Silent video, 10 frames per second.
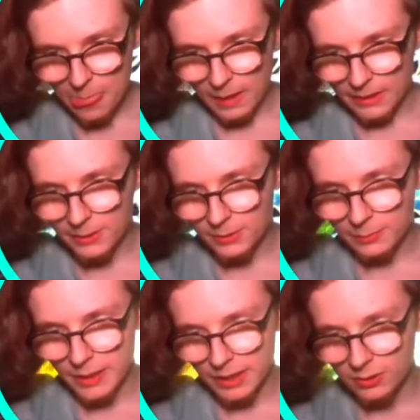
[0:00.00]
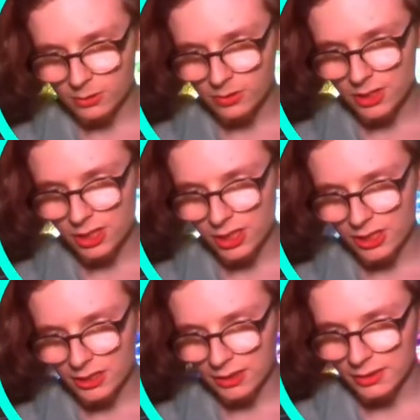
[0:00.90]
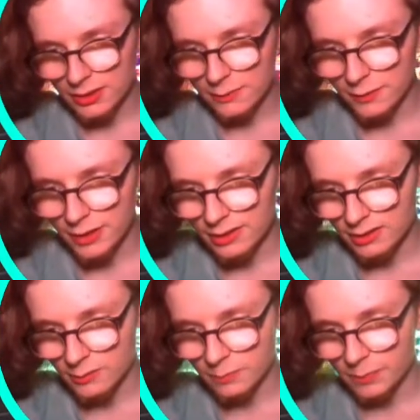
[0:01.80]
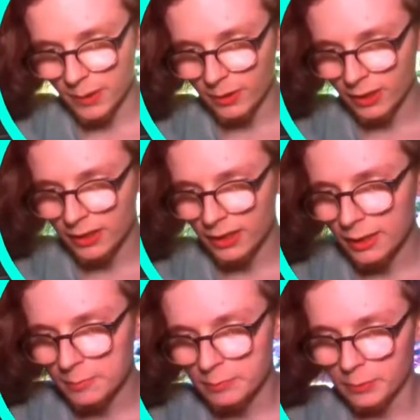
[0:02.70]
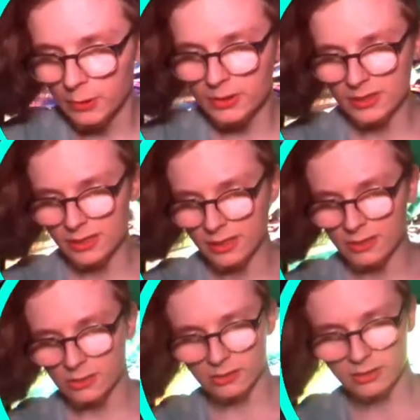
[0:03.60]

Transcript: I turn back towards Shin. His face is buried in that book still.